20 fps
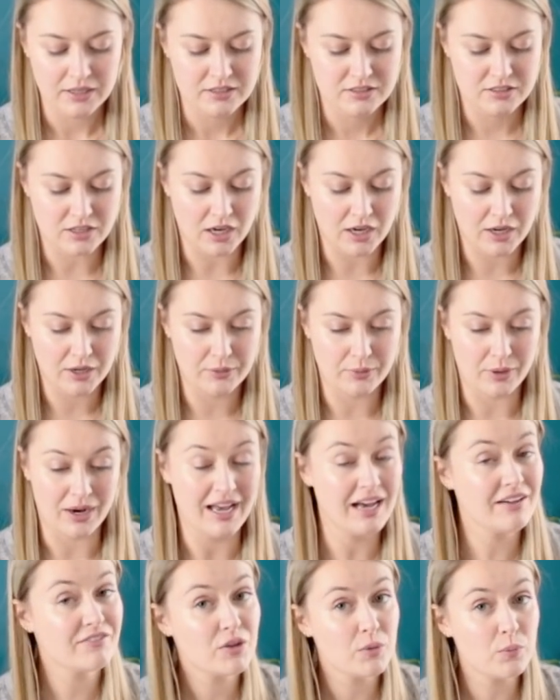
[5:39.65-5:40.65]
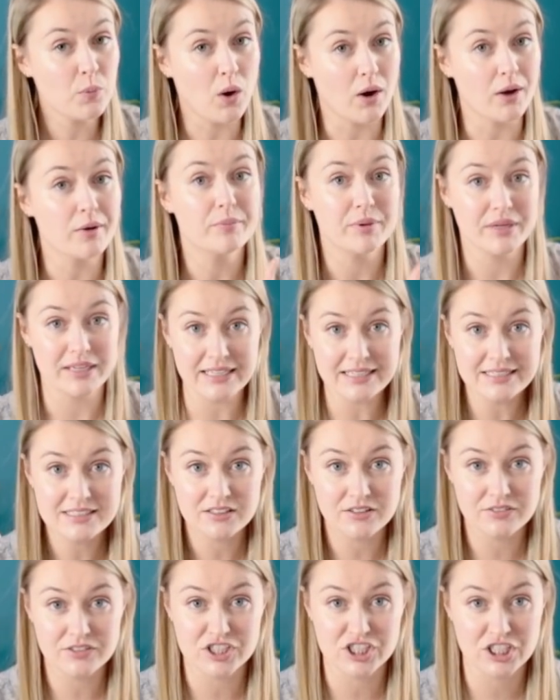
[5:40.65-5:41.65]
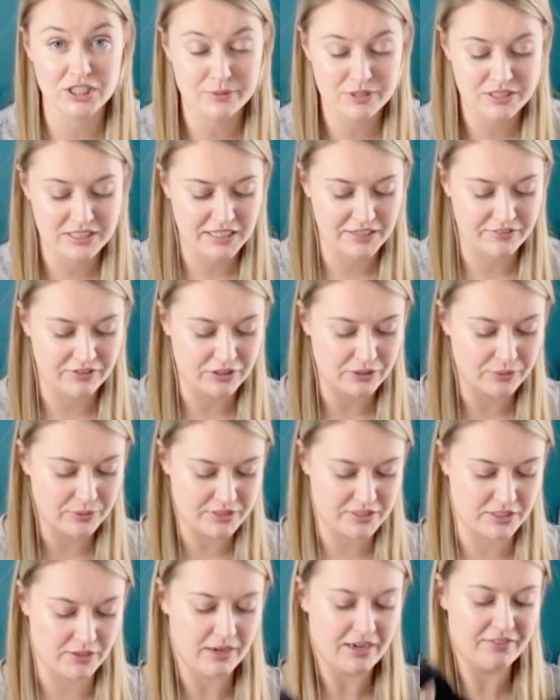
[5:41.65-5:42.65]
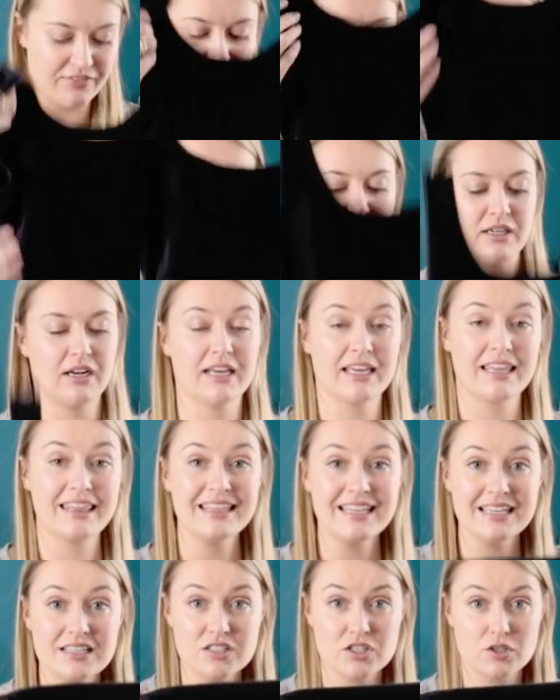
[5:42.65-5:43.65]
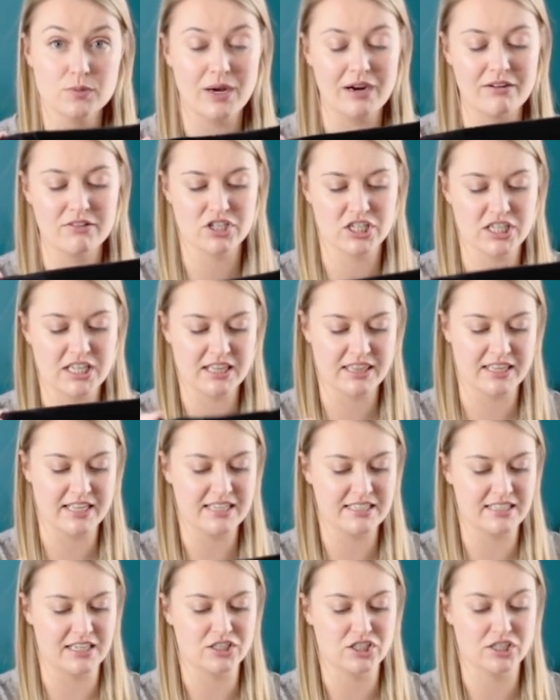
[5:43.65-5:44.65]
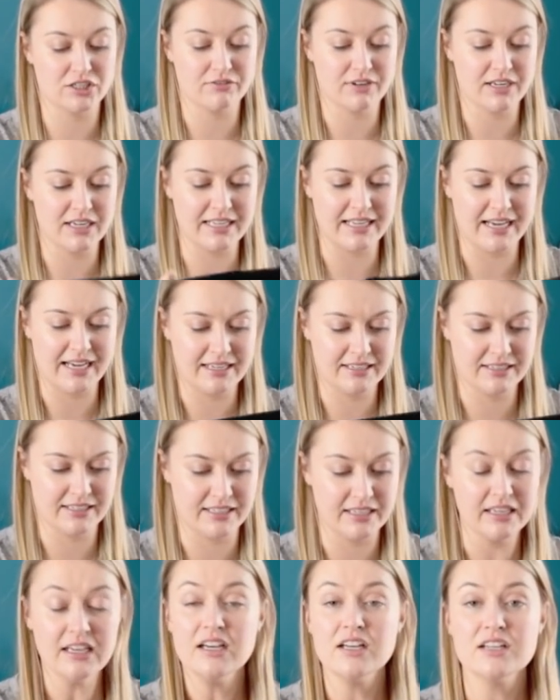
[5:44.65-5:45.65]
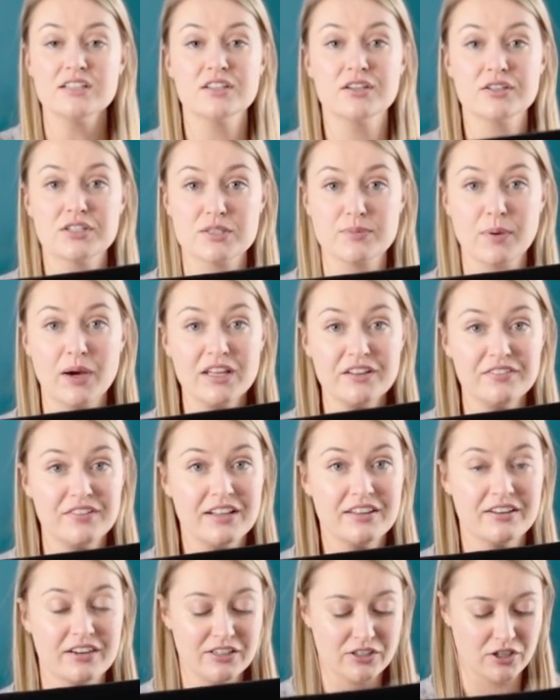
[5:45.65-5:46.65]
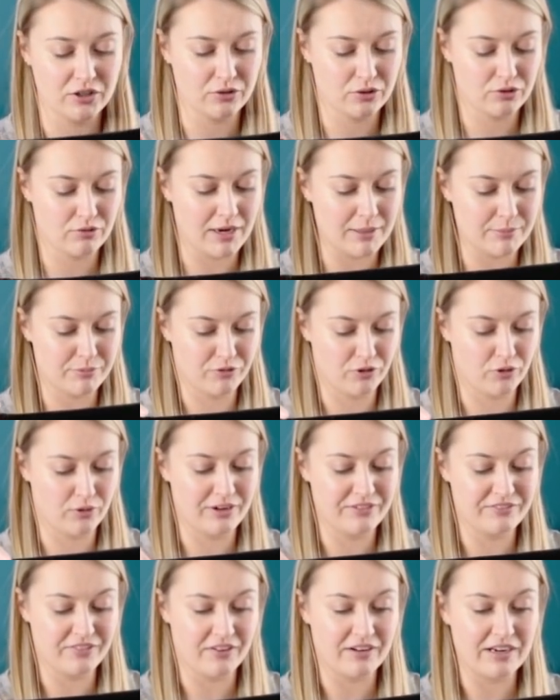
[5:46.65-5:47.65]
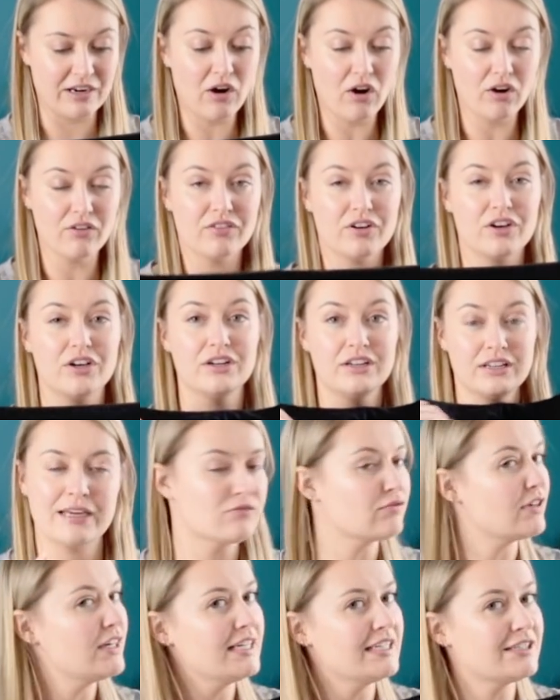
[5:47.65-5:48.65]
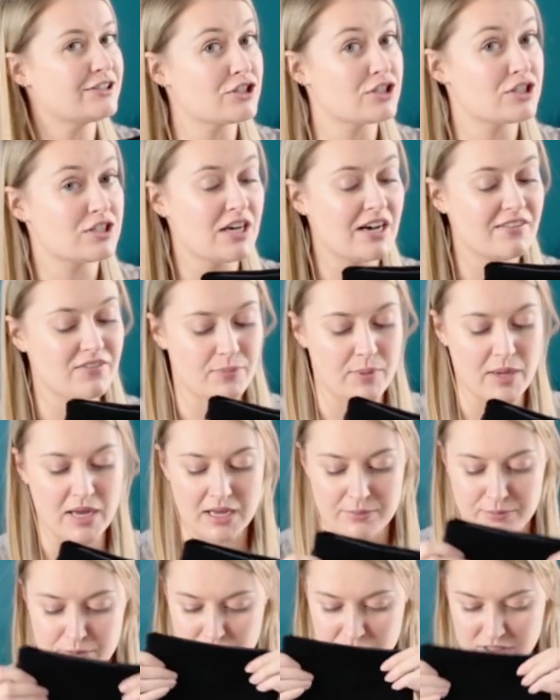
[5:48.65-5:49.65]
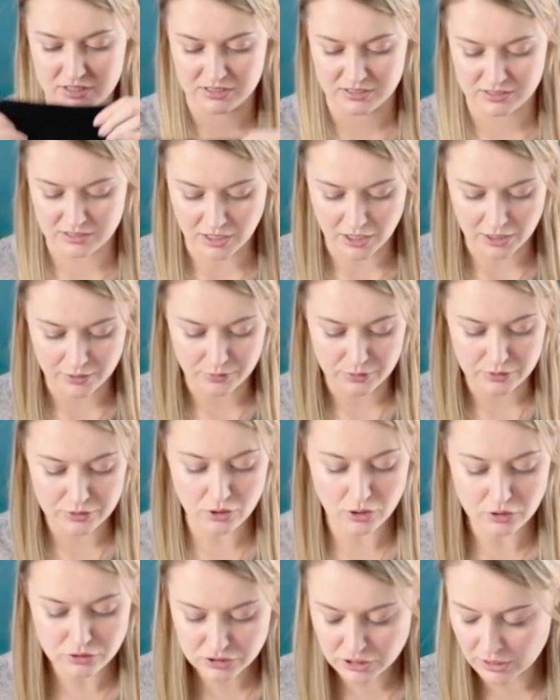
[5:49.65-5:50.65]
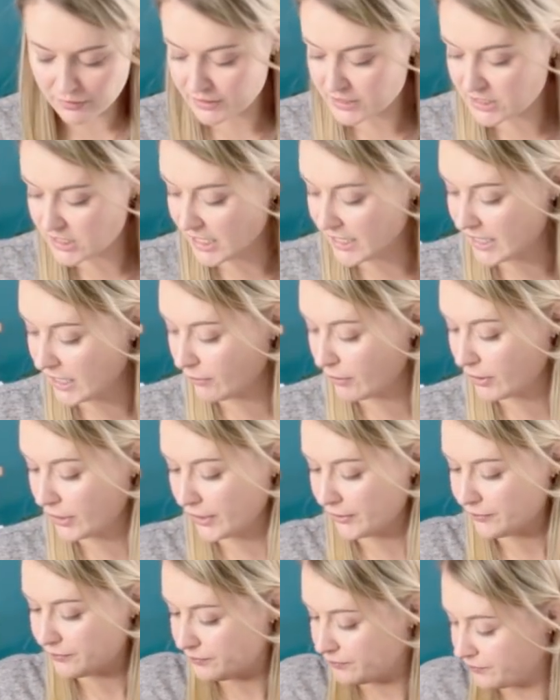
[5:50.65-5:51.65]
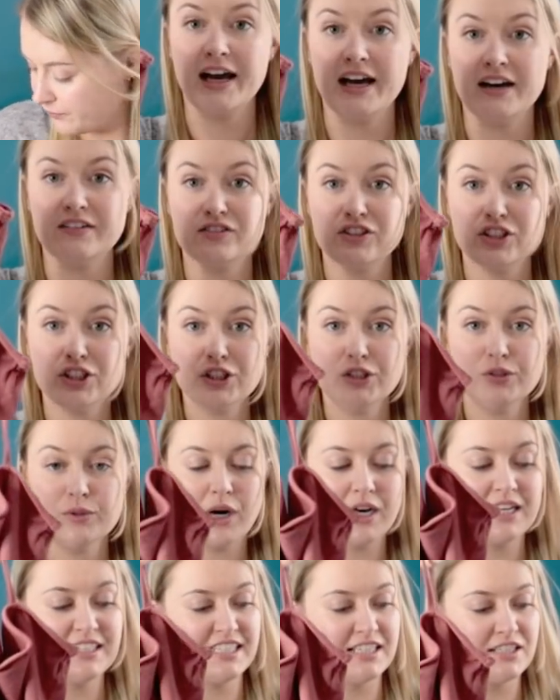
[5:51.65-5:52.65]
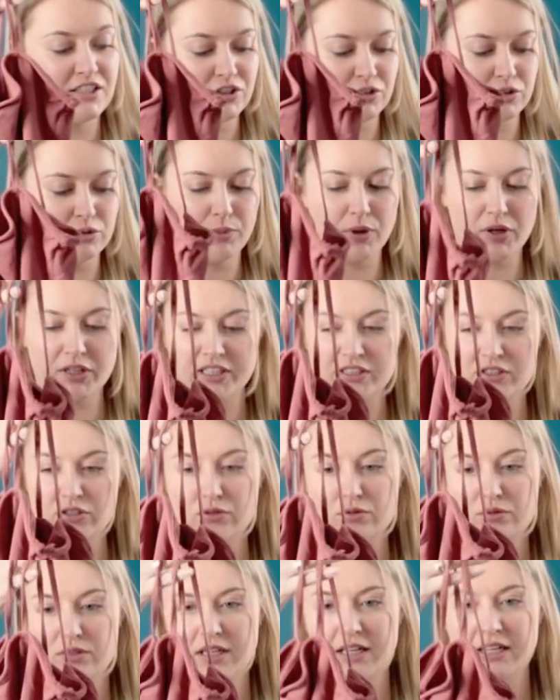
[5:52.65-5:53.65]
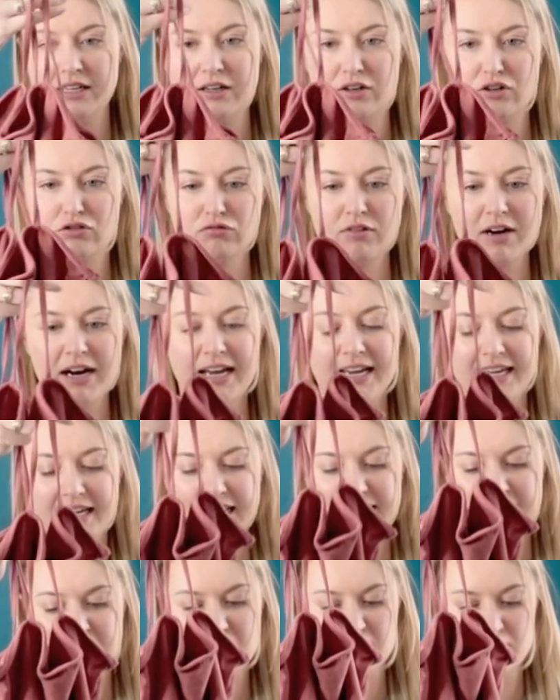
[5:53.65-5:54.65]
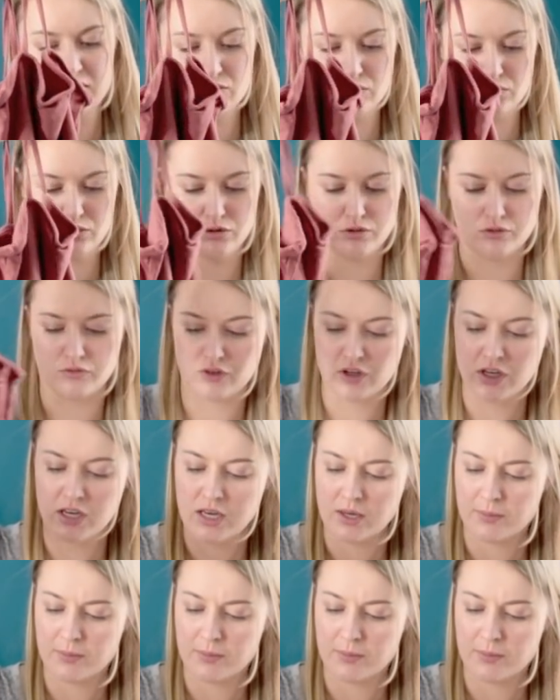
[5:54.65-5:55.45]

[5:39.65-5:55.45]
So I have the one, but it is of a sheer material, and so having something like this to wear underneath it is actually really handy. So despite the fact that I don't grab for it very often, it really does serve a purpose, so not going to let that one go. I have two identical bodysuits in grey and then this sort of